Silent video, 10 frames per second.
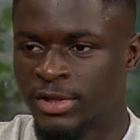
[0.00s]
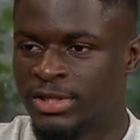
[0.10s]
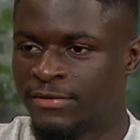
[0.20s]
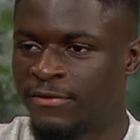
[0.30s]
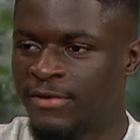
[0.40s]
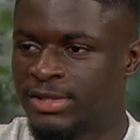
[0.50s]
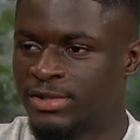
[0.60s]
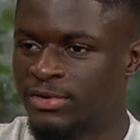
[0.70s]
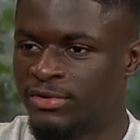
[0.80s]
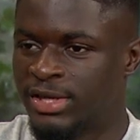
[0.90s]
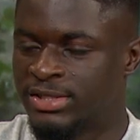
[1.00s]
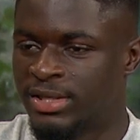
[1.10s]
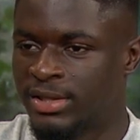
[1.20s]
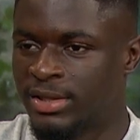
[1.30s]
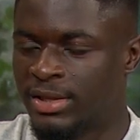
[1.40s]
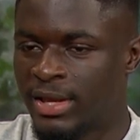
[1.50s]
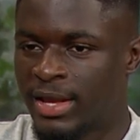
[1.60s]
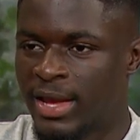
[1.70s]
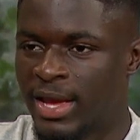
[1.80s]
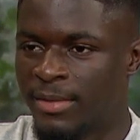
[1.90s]
on different phases of the race.
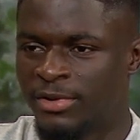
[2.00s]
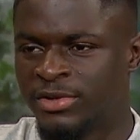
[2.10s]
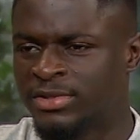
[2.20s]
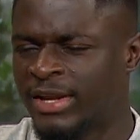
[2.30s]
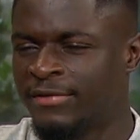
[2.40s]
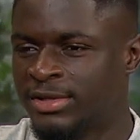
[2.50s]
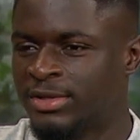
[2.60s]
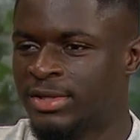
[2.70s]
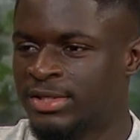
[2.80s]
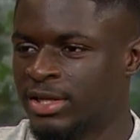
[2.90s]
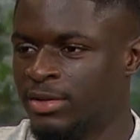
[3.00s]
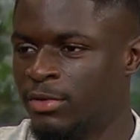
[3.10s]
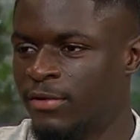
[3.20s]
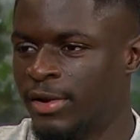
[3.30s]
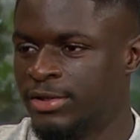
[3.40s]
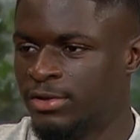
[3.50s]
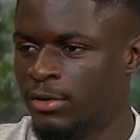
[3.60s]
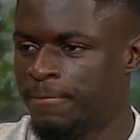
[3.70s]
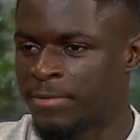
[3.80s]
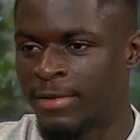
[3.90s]
And there is definitely still things I can improve on,
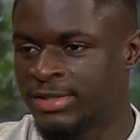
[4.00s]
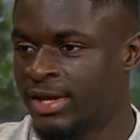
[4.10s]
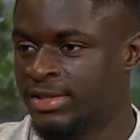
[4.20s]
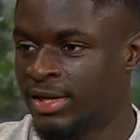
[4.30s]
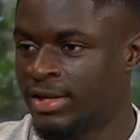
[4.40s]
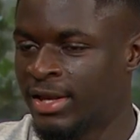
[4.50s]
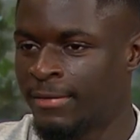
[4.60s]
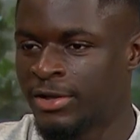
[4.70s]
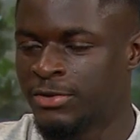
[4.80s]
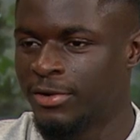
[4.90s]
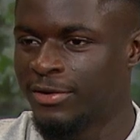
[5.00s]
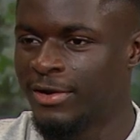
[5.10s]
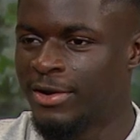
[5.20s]
so I'm excited to kind of get back to work